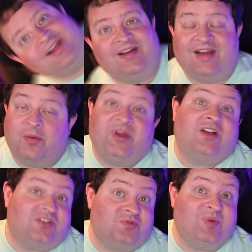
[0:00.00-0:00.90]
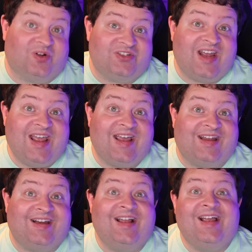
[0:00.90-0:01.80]
Now, because it's built
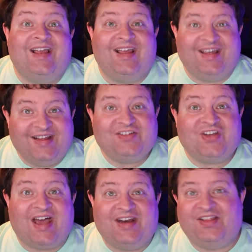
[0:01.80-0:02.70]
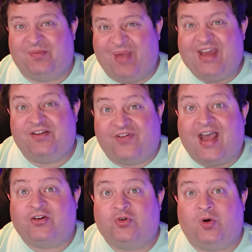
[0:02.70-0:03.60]
in, it is kind of the
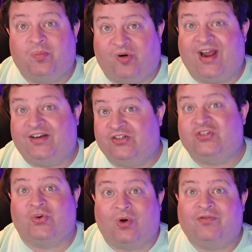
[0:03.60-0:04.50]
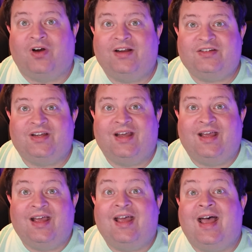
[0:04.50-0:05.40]
manufacturer branded storefront.
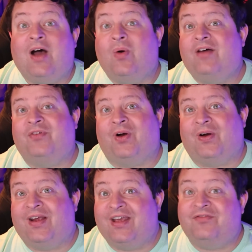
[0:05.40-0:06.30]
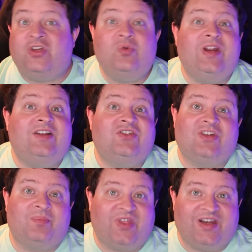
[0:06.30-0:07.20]
However, if you need
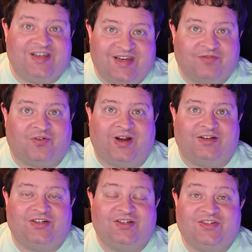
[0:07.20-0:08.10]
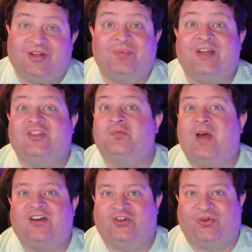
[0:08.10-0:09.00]
something different, something
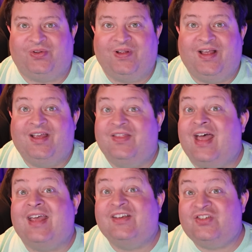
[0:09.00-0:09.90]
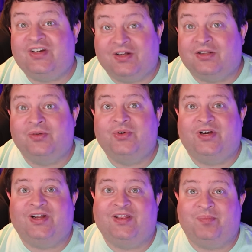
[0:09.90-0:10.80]
special that isn't
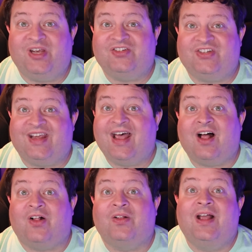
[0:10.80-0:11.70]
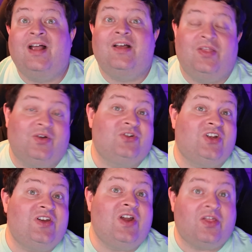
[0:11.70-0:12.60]
included in the B C L, there's
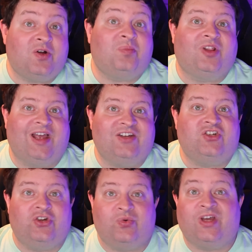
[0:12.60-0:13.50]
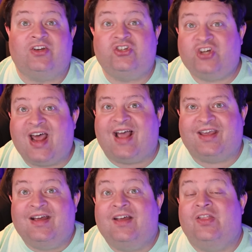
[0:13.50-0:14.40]
another place you can check.
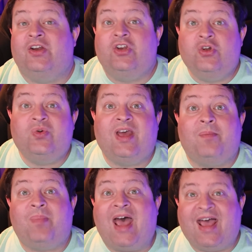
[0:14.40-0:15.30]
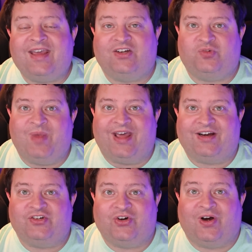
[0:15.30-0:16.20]
The NuGet Package
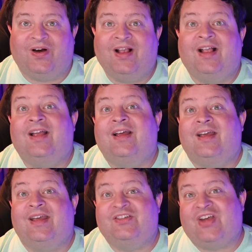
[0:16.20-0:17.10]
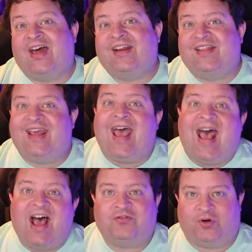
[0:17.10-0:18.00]
Manager is kind of the
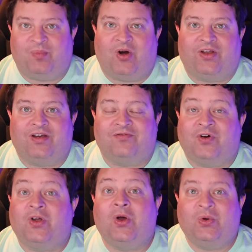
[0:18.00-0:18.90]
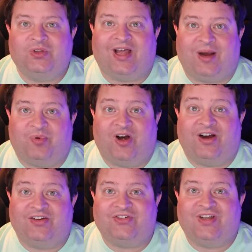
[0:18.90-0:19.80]
aftermarket for code
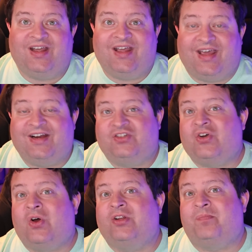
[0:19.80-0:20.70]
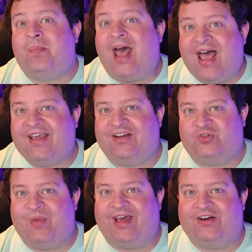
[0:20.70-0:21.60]
libraries, and it's called a
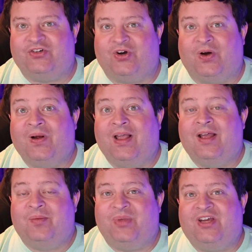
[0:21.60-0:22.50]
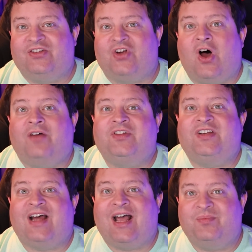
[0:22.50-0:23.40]
package manager because
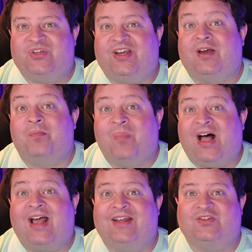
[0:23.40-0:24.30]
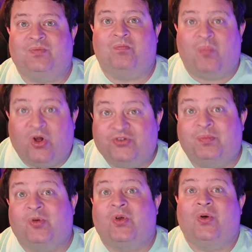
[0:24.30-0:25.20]
oftentimes it combines
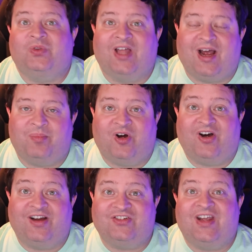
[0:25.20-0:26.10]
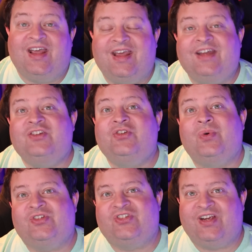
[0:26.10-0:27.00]
multiple code libraries into
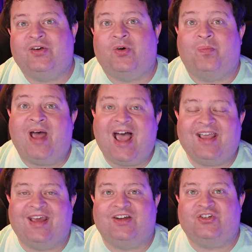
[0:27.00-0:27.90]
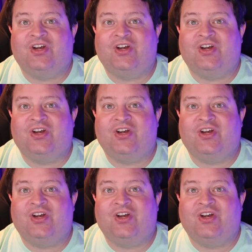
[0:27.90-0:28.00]
a single package,